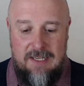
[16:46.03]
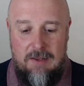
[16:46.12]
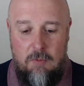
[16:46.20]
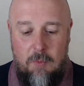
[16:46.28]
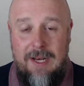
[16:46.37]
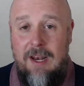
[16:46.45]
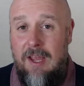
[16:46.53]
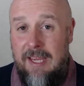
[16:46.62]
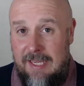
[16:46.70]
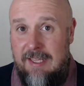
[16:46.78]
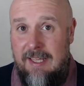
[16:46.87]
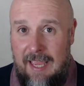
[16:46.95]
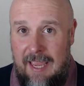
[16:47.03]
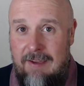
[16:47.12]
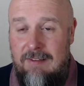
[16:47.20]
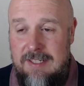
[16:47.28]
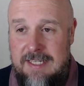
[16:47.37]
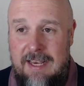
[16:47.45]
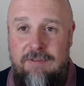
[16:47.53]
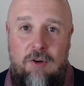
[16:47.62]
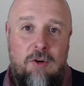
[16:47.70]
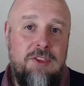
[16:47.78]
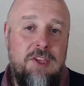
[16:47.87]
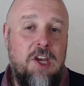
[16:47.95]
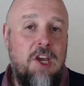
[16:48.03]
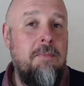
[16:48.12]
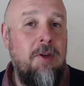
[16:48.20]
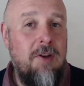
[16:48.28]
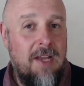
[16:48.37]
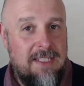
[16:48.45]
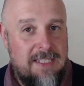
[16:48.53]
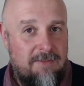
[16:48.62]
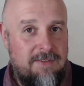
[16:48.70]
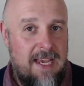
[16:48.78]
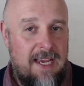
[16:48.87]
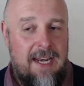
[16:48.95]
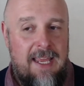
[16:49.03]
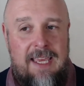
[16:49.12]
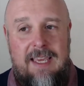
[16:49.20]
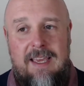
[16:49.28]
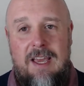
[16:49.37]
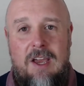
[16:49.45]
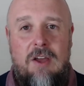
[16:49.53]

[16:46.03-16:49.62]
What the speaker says: we like here at the TEFL the communicative technique.